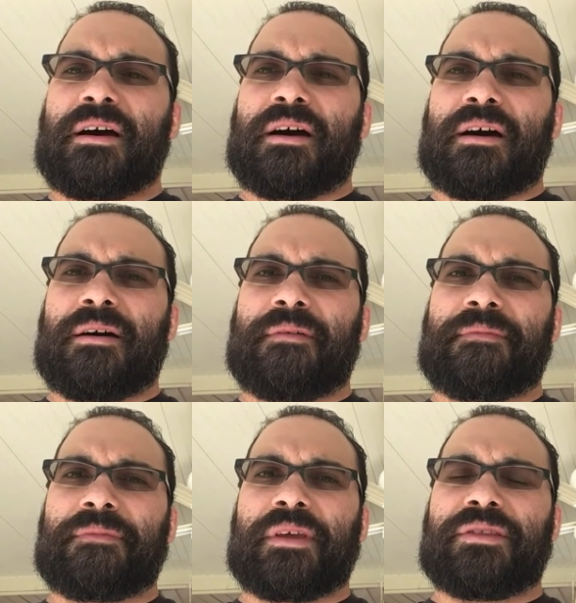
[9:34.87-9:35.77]

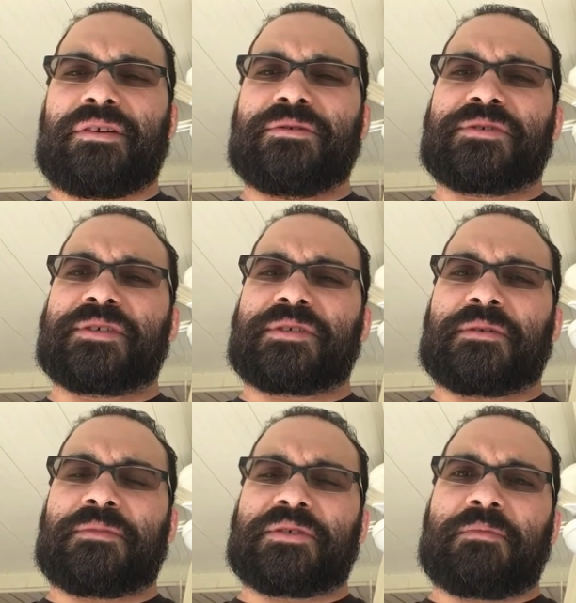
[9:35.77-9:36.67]
And the new
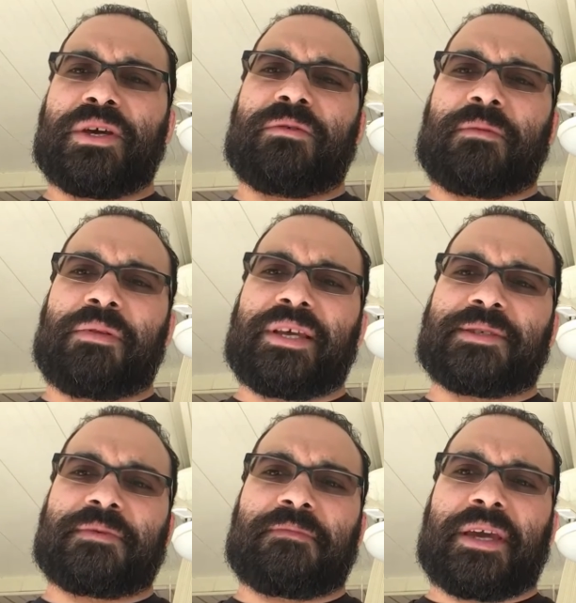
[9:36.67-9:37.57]
system is meal
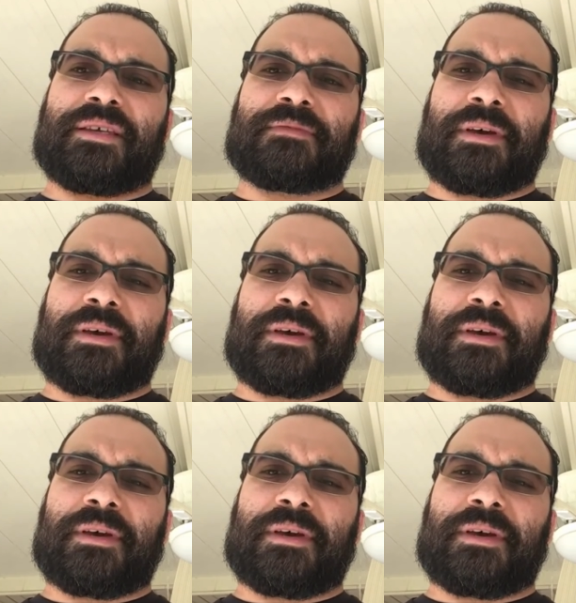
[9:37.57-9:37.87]
replacement based,